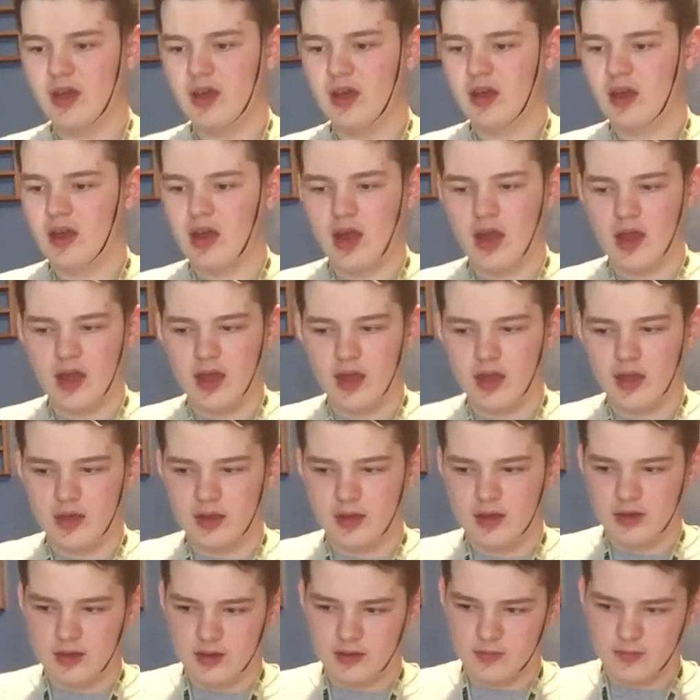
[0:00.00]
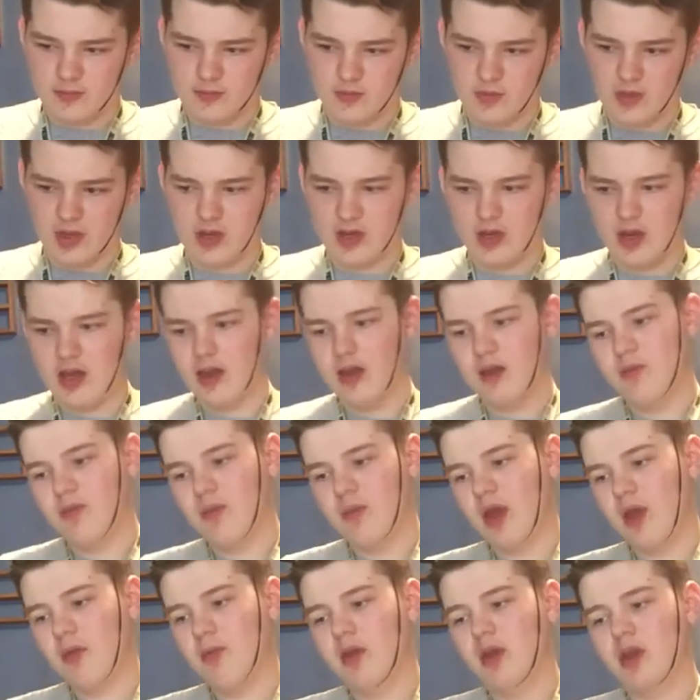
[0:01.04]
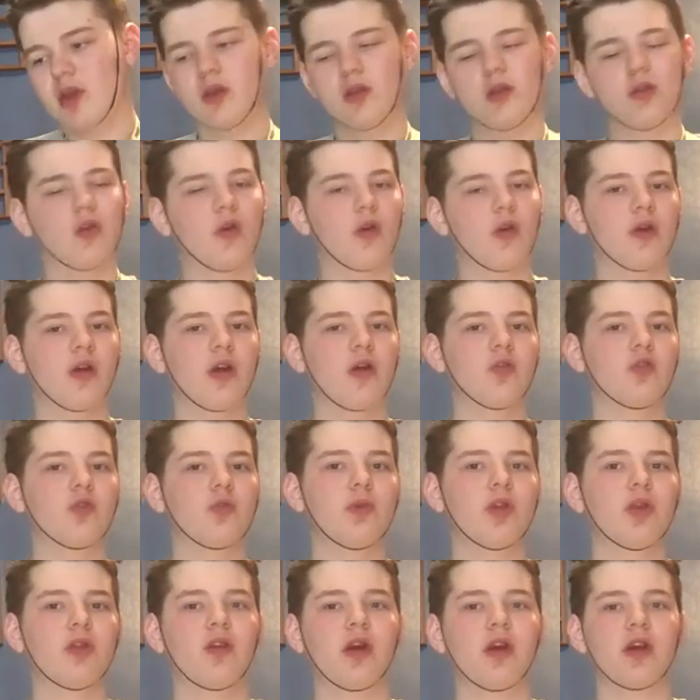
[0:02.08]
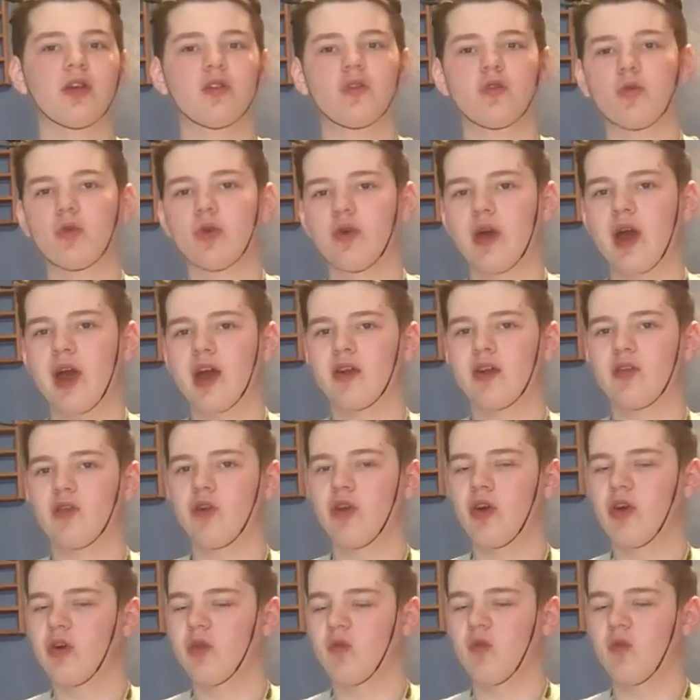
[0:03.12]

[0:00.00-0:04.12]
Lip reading: And yeah, maybe it could turn out to be like Thor Ragnarok,